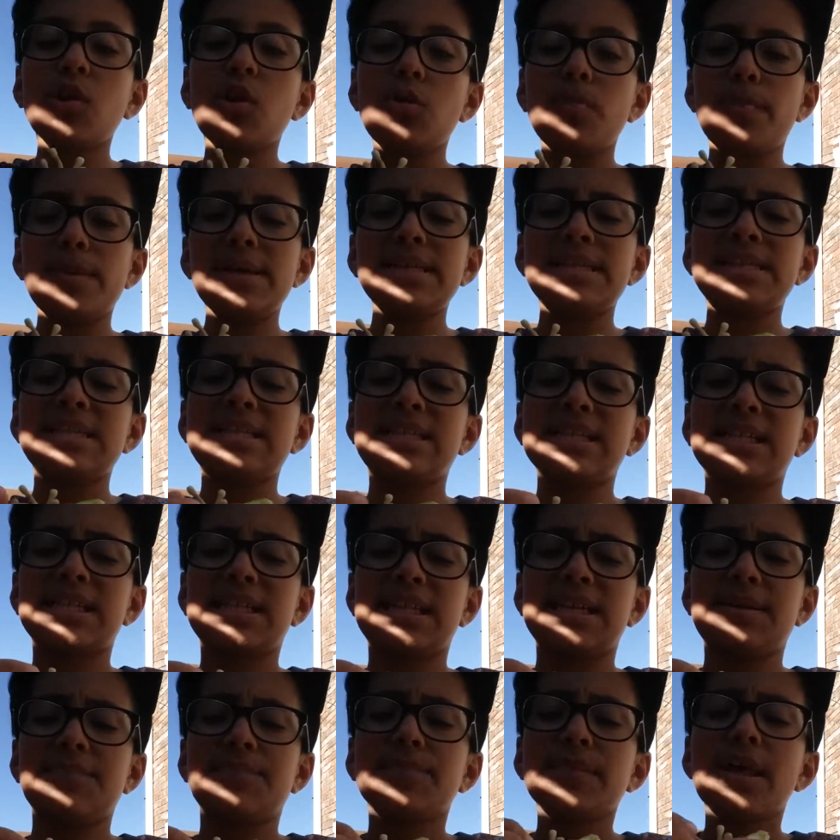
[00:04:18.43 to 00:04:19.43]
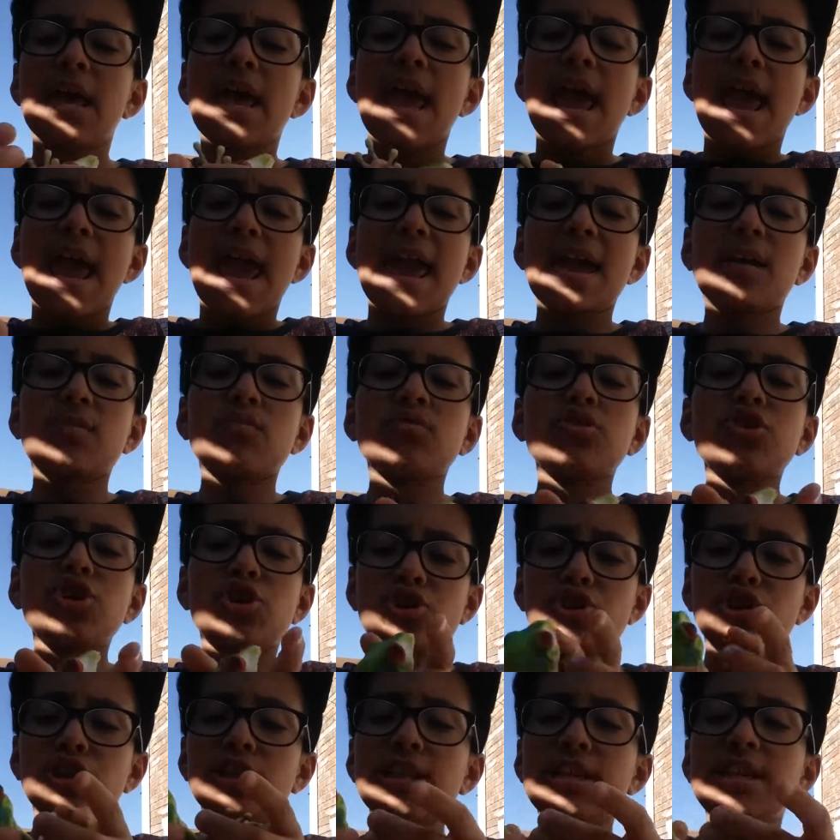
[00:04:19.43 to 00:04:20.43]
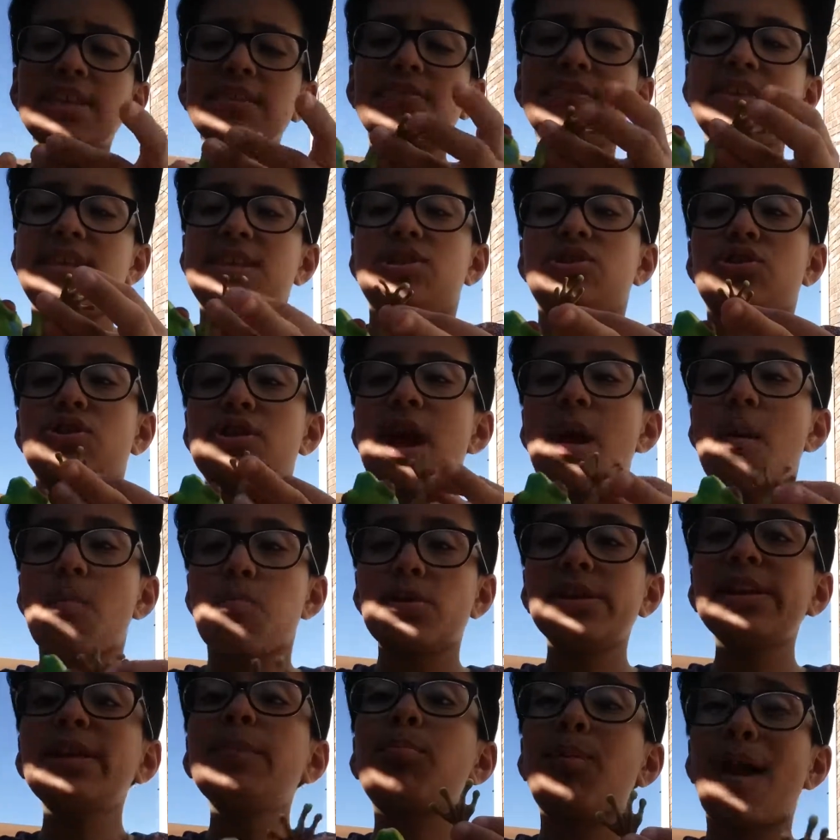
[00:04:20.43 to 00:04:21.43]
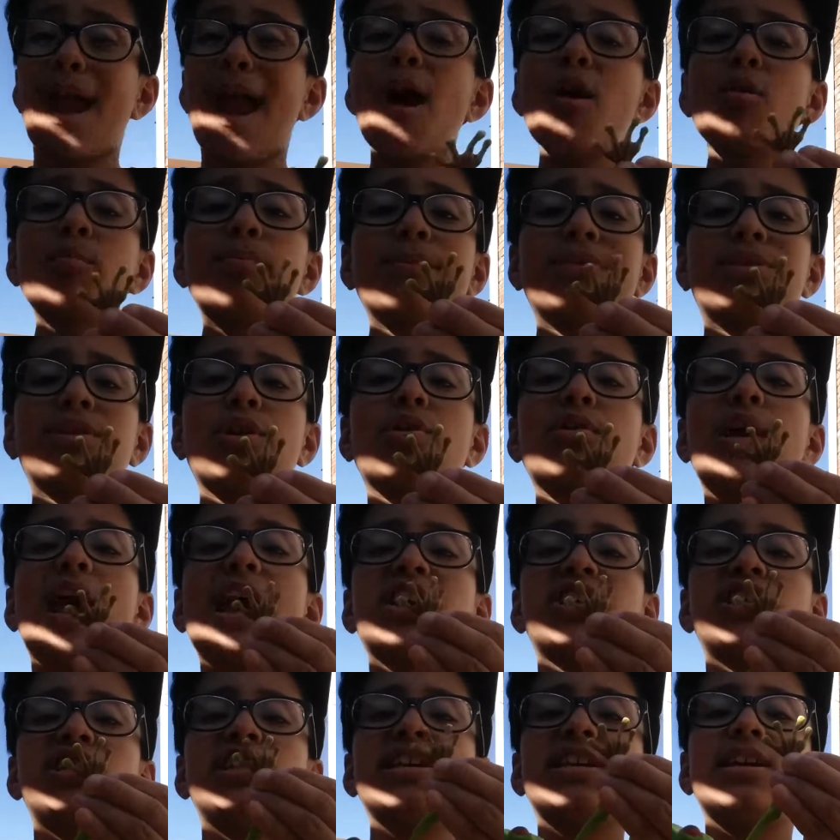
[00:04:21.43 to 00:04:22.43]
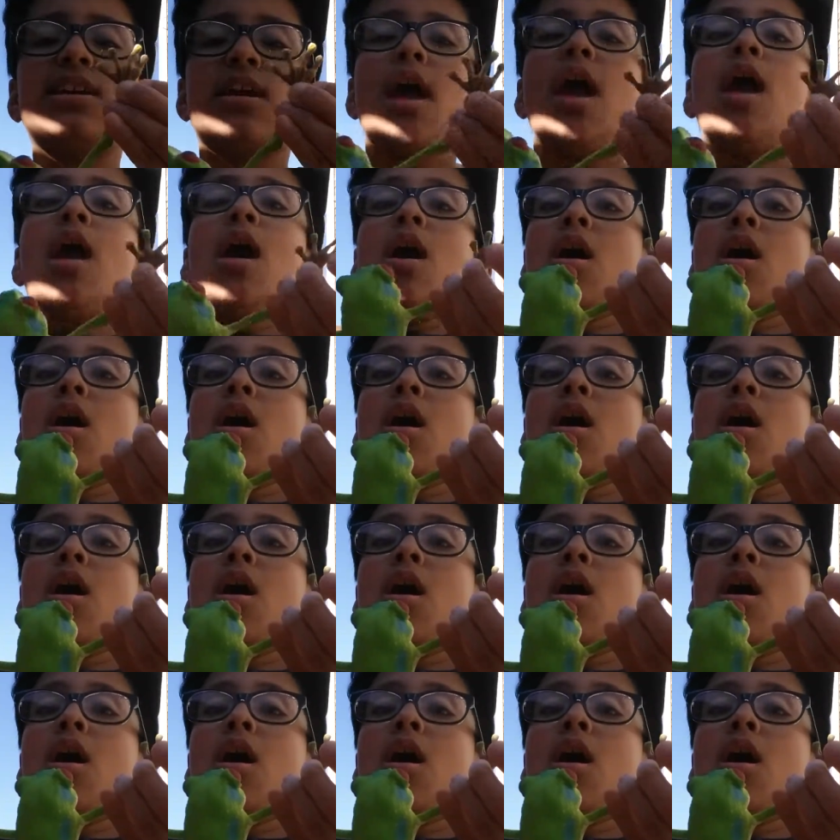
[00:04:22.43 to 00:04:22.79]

are very sticky, and usually these are not really brown, but they're actually